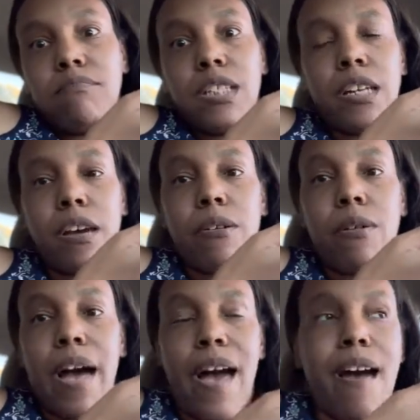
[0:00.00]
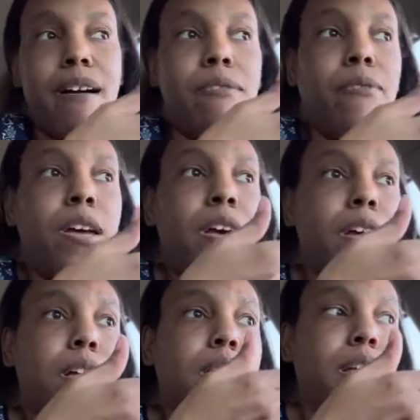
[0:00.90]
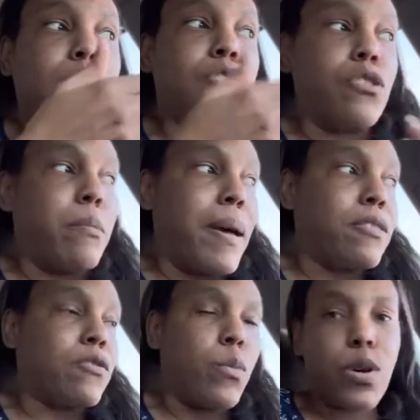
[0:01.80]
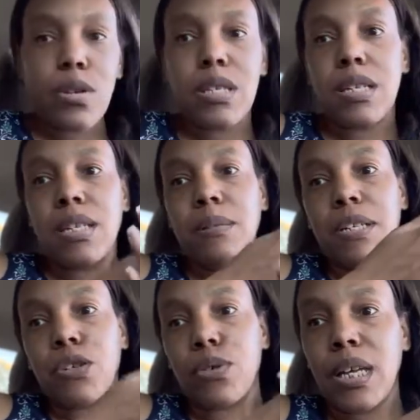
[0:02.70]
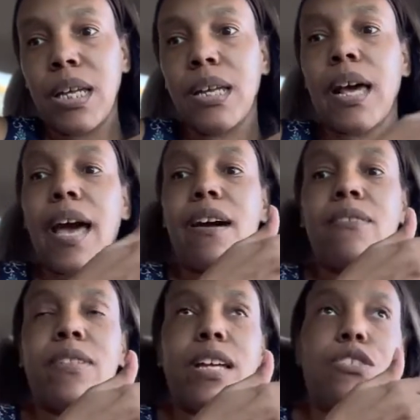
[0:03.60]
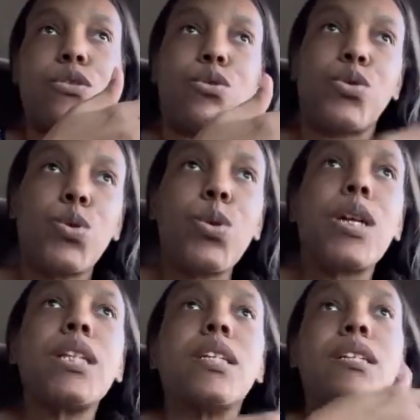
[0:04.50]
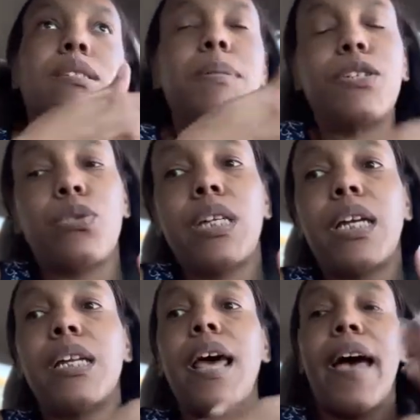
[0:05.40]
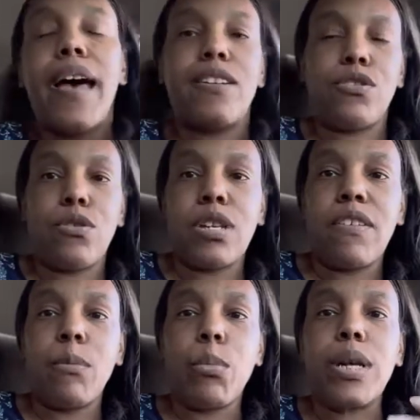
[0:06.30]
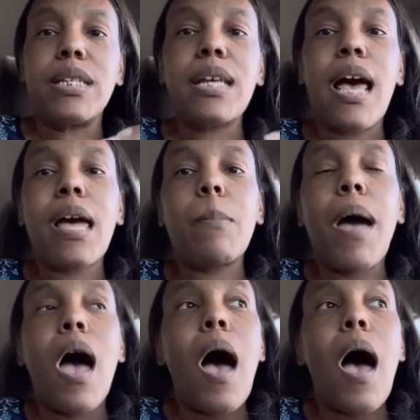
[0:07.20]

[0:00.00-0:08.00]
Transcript: You know, I have like certain amounts of words that need to be turned in. I have like a certain story that needs to be turned in at a certain given point in time.